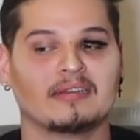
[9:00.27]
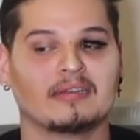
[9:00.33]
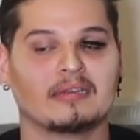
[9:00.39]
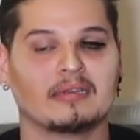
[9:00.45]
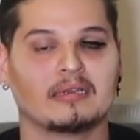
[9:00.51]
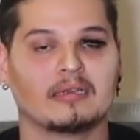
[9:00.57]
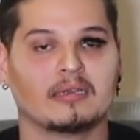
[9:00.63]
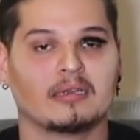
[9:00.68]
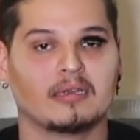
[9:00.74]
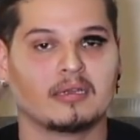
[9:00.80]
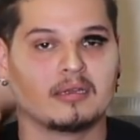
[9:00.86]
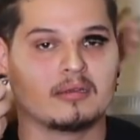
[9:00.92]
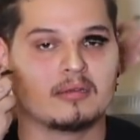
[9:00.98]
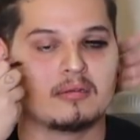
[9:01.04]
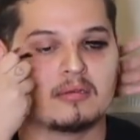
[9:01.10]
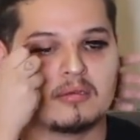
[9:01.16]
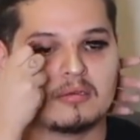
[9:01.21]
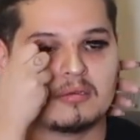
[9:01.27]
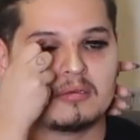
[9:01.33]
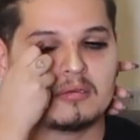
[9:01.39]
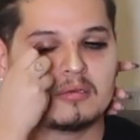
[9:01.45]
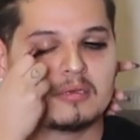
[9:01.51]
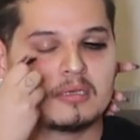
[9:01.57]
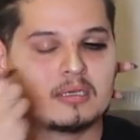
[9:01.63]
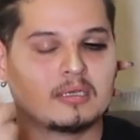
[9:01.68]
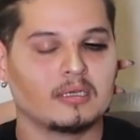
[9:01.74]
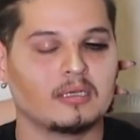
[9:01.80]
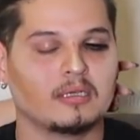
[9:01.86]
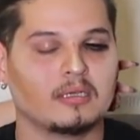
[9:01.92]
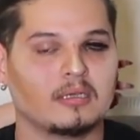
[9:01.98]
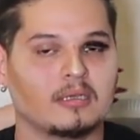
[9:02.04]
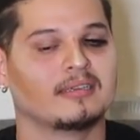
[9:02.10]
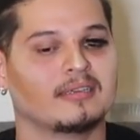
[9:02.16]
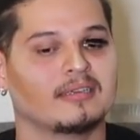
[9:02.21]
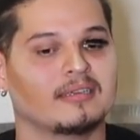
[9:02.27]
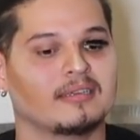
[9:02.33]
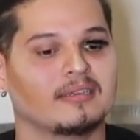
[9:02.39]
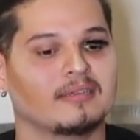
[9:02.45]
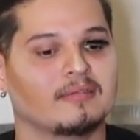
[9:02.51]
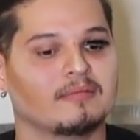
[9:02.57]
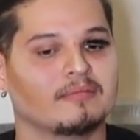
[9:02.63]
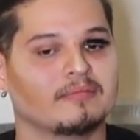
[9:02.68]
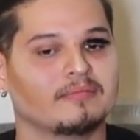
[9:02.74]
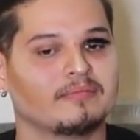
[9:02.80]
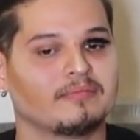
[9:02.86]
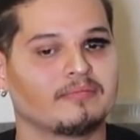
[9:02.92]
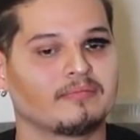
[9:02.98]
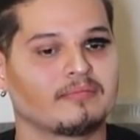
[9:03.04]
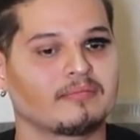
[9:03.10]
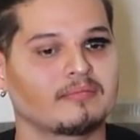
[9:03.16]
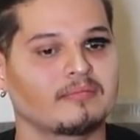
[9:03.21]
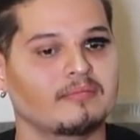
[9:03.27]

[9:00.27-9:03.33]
This person isn't speaking.